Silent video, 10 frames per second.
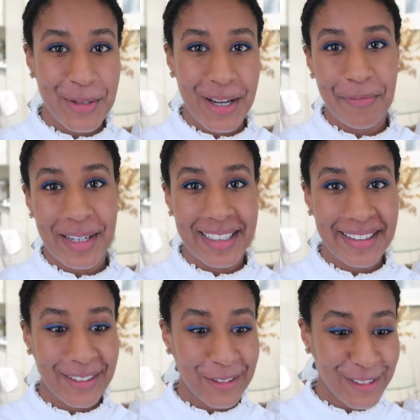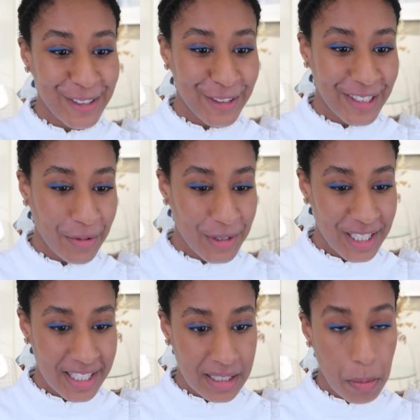to have my little gold coin. It was
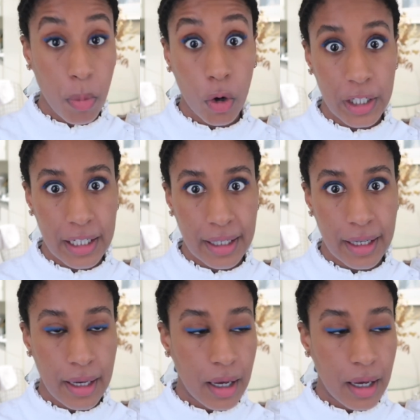just symbolic.